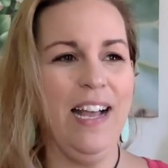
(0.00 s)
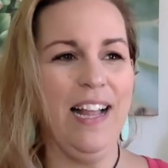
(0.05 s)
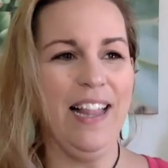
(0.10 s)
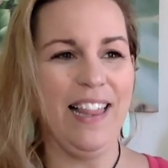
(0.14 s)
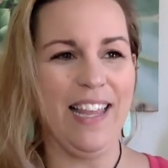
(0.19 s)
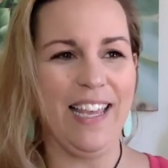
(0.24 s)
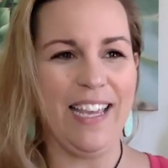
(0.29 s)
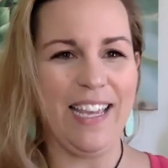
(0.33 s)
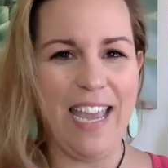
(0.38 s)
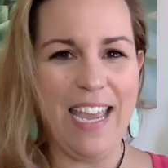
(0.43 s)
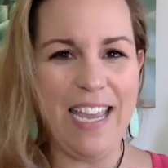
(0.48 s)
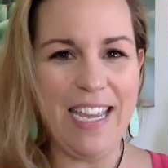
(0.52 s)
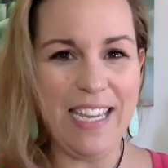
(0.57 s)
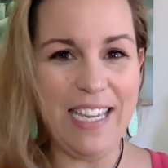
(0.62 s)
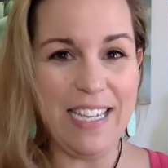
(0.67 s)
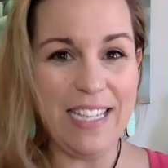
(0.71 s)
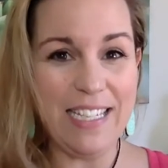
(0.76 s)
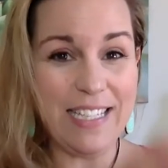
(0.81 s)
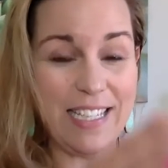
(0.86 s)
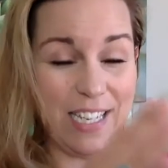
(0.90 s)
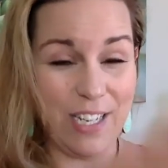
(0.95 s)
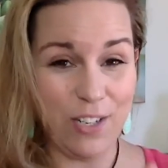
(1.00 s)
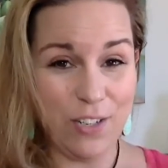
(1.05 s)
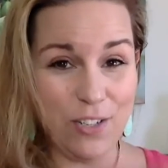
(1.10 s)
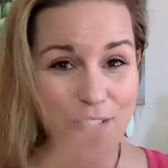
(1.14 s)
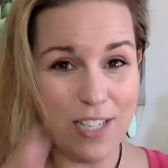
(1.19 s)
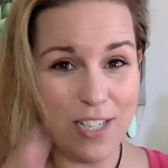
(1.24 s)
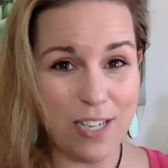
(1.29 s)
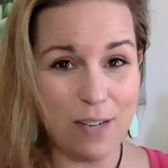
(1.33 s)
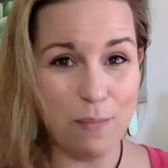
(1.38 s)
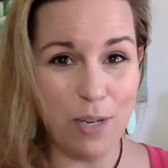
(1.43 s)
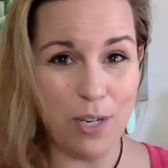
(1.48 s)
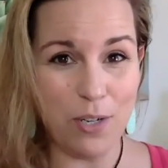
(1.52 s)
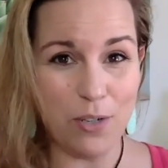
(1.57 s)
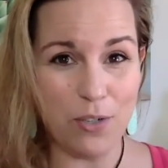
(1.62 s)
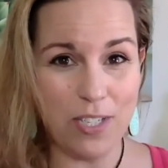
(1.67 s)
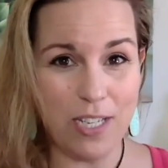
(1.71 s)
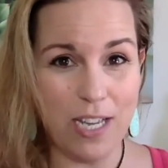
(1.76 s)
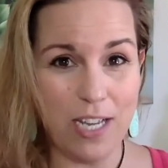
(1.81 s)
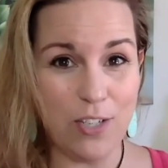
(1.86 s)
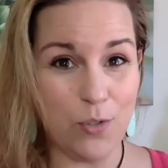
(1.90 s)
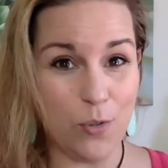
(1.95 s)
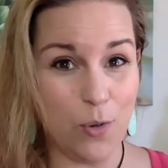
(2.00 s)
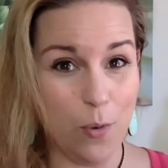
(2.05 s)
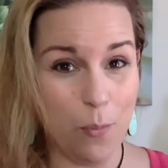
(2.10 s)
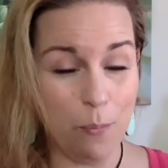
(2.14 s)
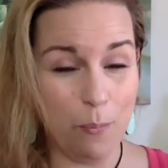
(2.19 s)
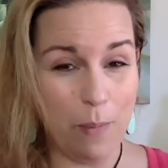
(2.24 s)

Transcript: Like, hey kids, here's going to be your schedule.